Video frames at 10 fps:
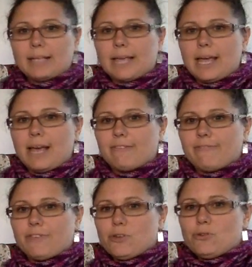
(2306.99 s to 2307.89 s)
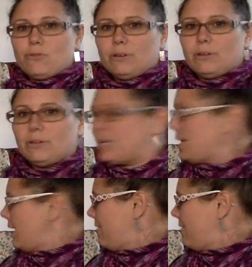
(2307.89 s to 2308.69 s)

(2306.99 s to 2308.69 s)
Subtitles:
I have a few that have